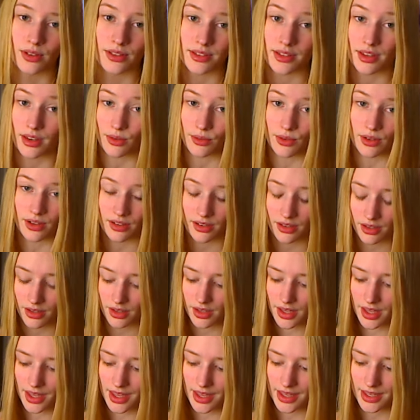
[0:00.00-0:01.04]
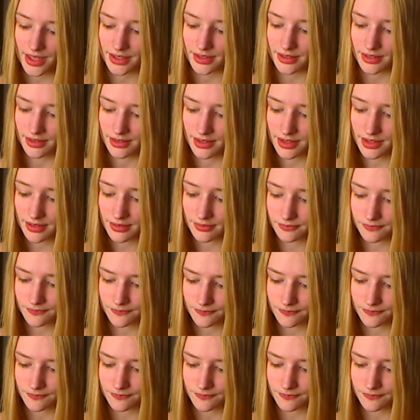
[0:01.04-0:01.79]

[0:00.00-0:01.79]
etc. And